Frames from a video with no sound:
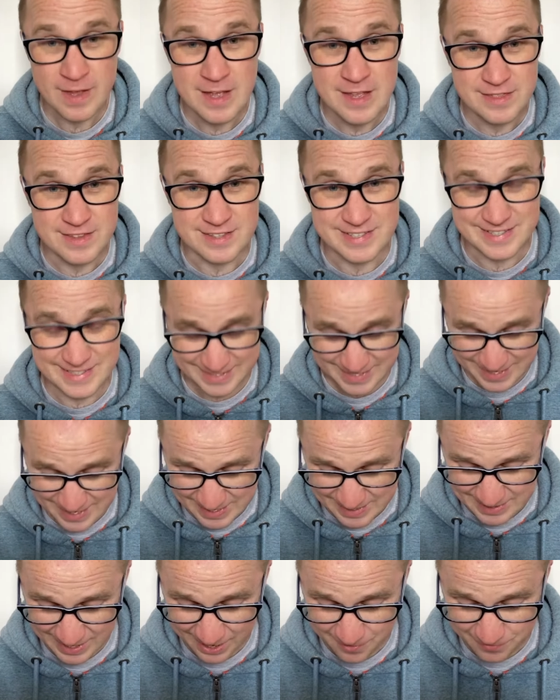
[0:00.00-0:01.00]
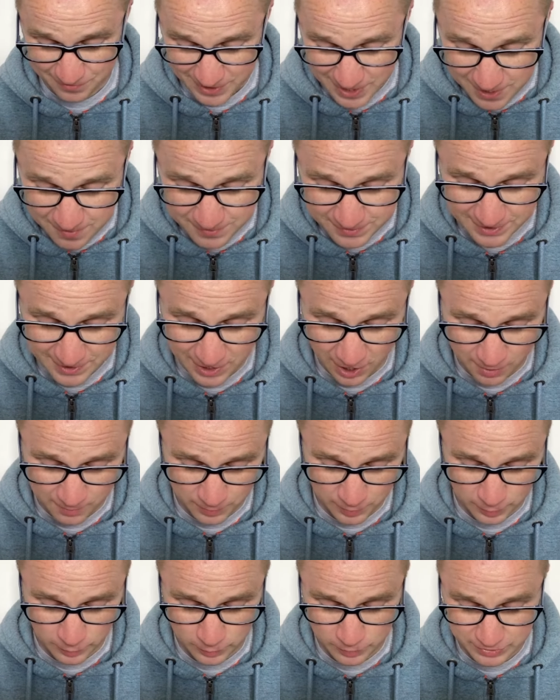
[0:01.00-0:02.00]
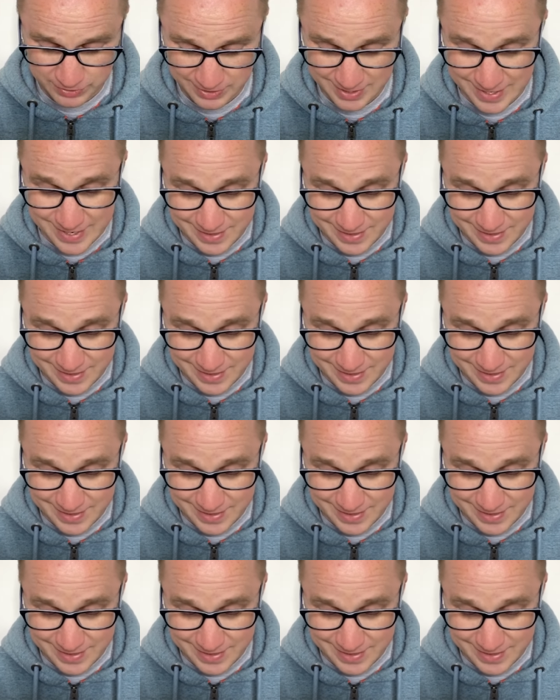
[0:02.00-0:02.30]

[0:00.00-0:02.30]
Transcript: The seas have lifted up, Lord.